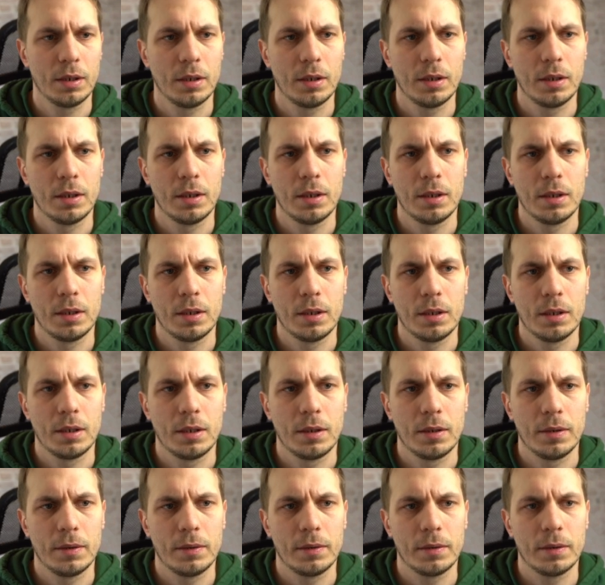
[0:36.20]

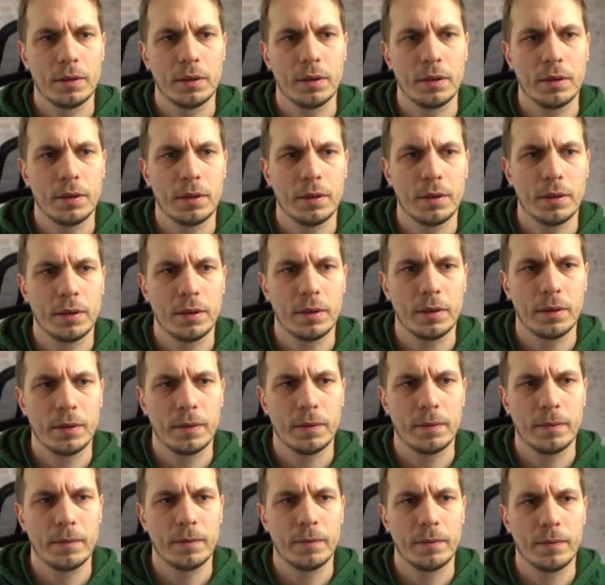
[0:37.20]

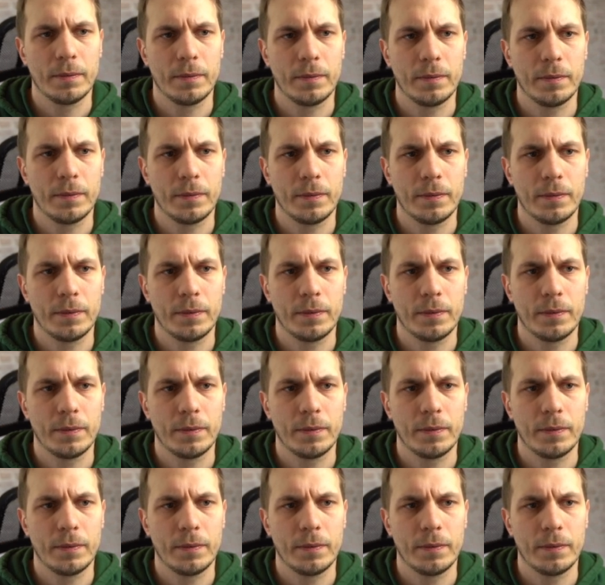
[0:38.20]
(silence)